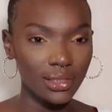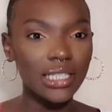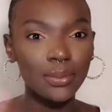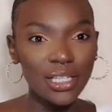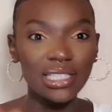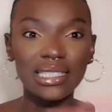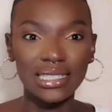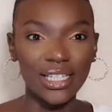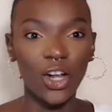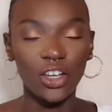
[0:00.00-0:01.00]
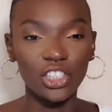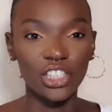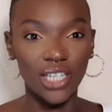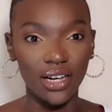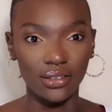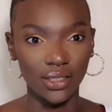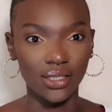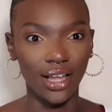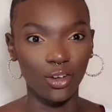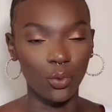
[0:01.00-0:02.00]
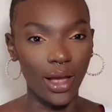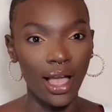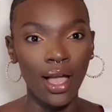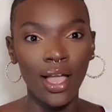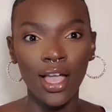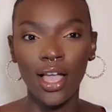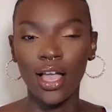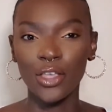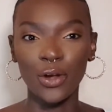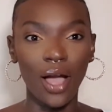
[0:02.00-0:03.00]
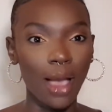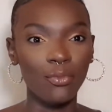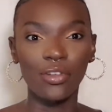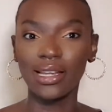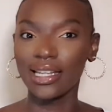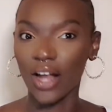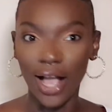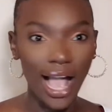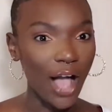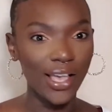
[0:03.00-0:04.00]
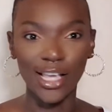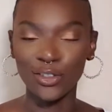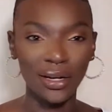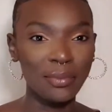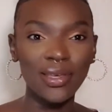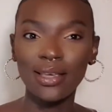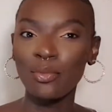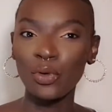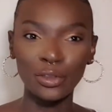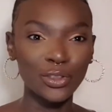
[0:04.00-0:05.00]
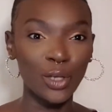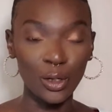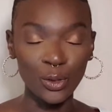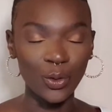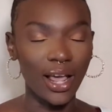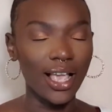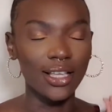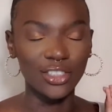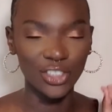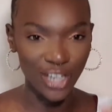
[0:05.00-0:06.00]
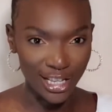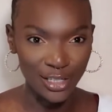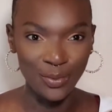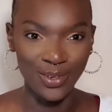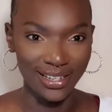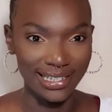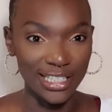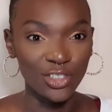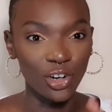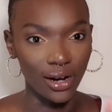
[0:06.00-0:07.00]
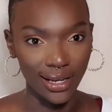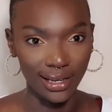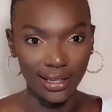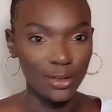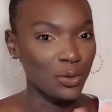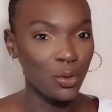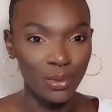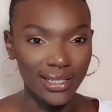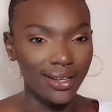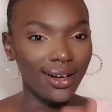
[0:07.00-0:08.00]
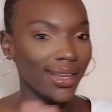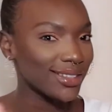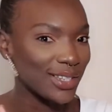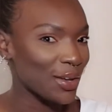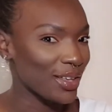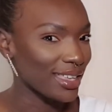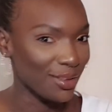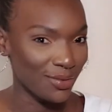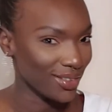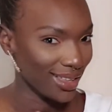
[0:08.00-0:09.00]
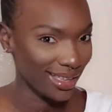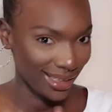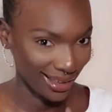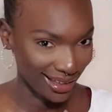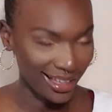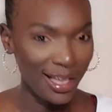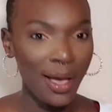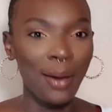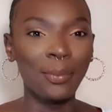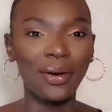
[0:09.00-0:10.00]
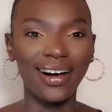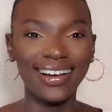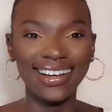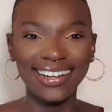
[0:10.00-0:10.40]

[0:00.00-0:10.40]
especially since the last year and stuff, where, I'm really, like, out here trying to be more social, like, genuinely try it. And normally I don't give a heck. But,